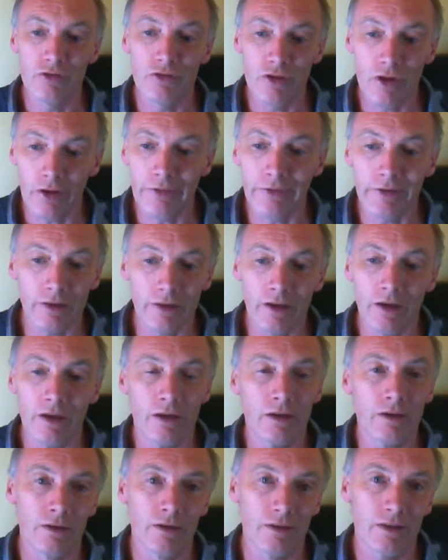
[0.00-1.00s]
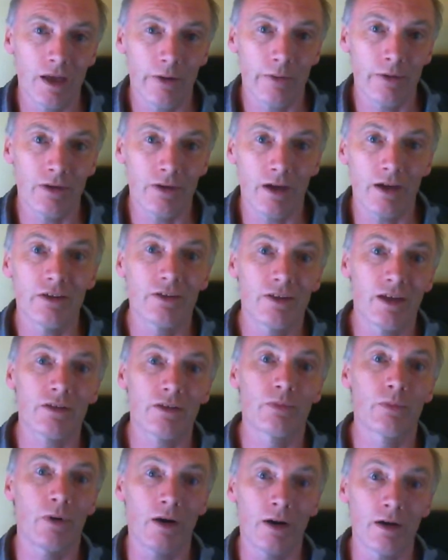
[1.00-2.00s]
nothing there nowadays.
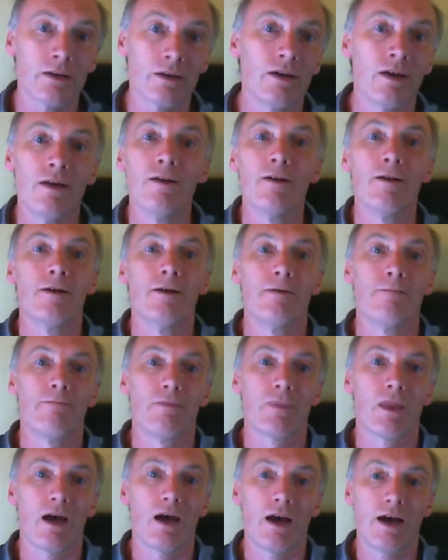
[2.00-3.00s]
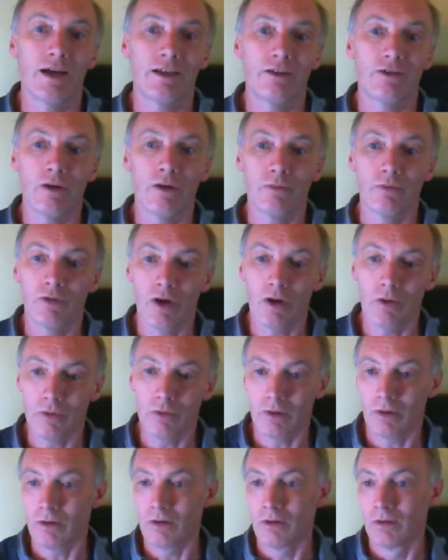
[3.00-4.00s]
That's why I don't go
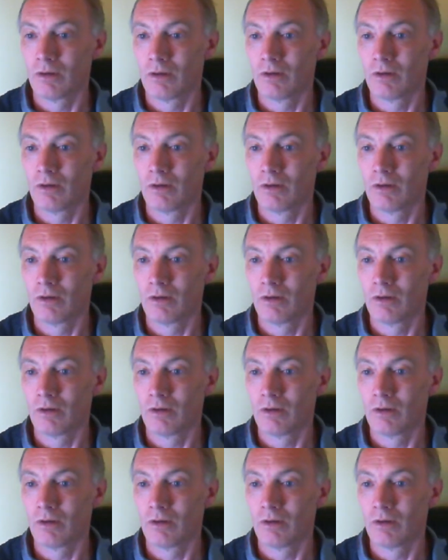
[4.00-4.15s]
there.